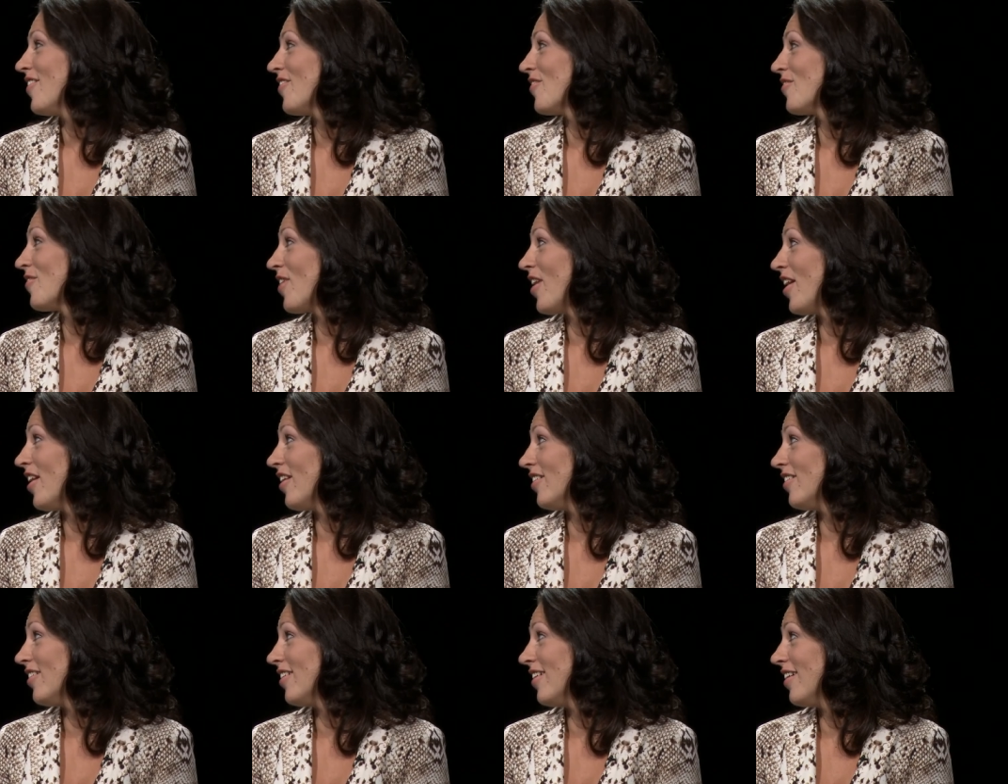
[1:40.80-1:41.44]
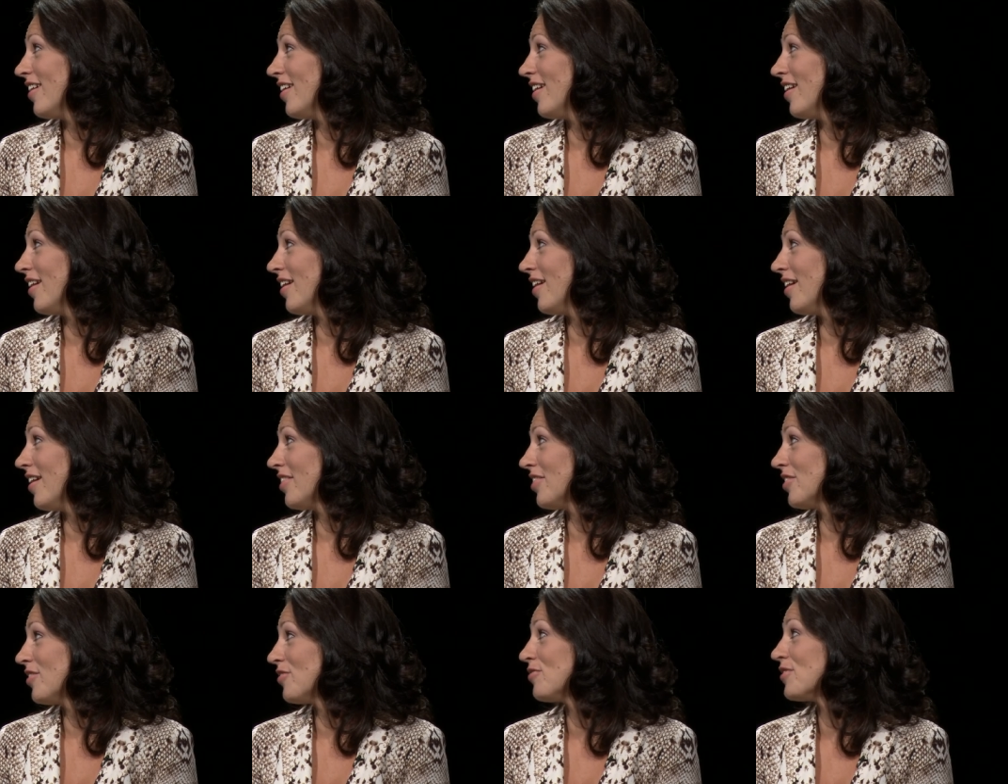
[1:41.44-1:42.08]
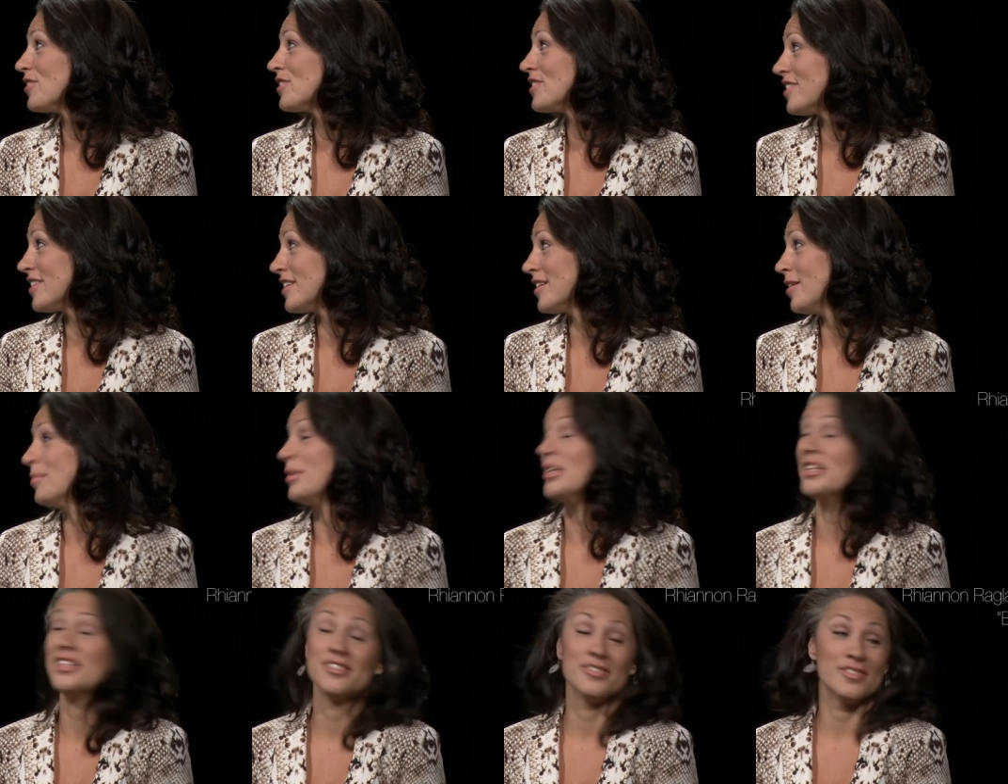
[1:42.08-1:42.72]
Well, the first thing
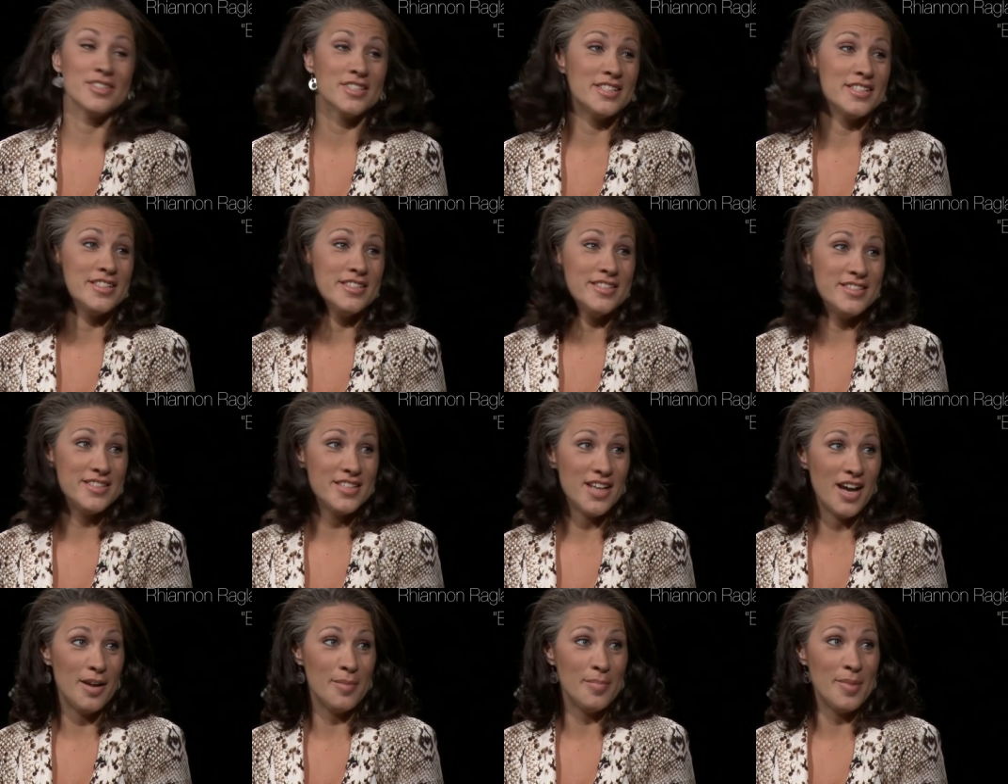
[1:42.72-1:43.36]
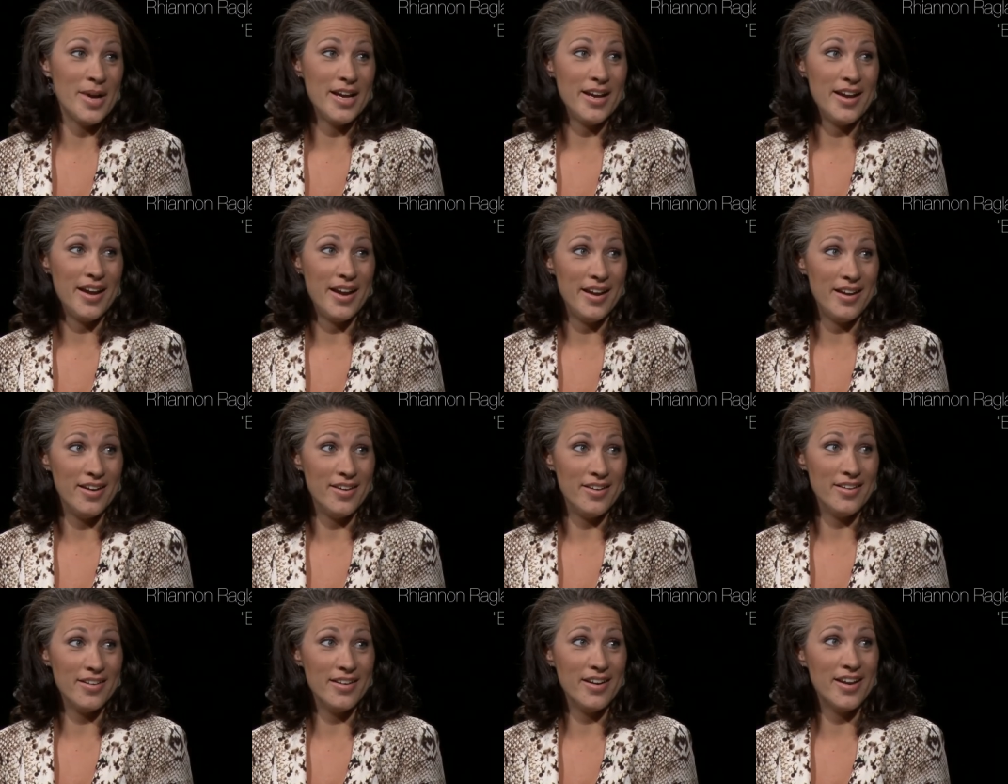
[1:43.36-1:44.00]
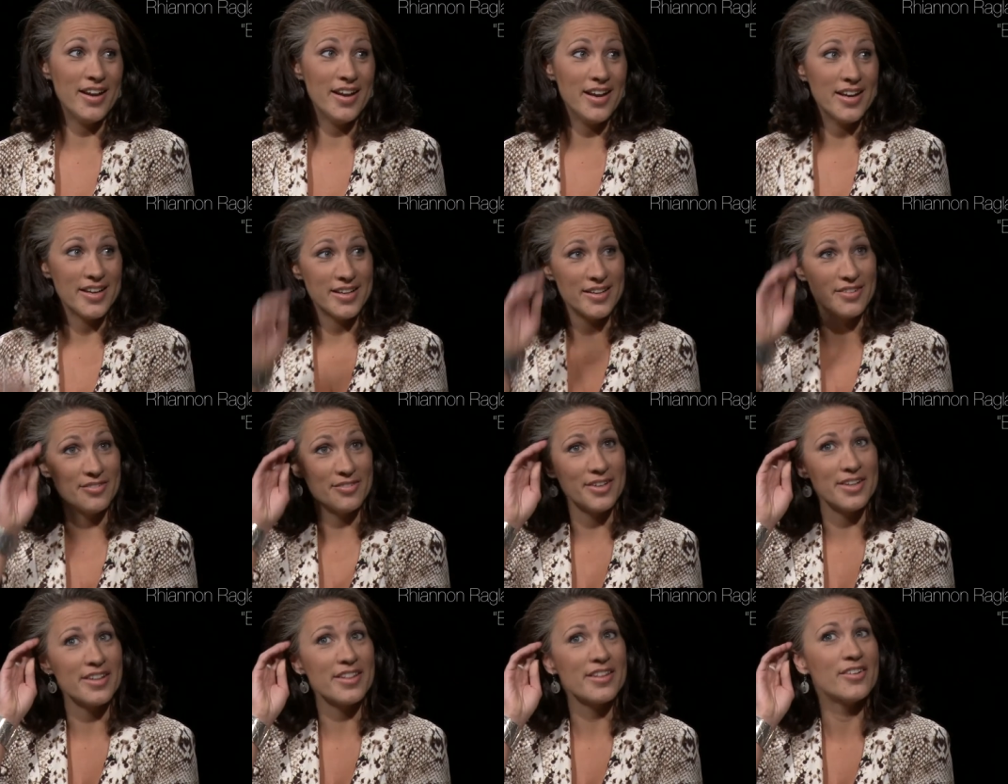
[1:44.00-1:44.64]
I'm going to do is dye my hair and get
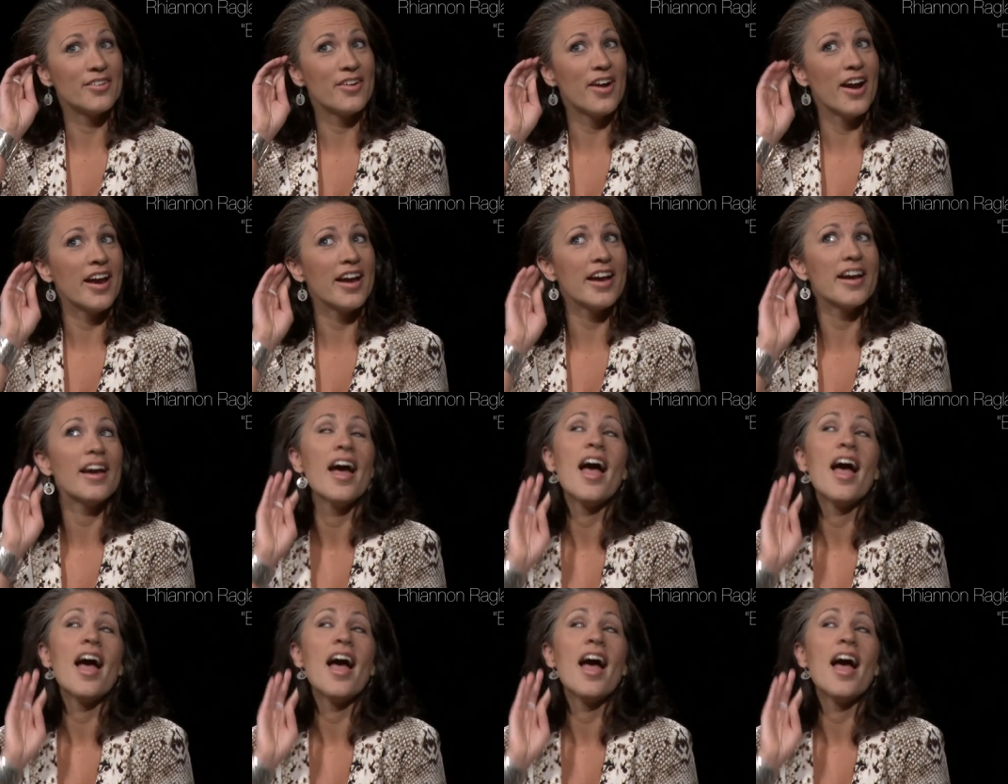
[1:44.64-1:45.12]
rid of the gray.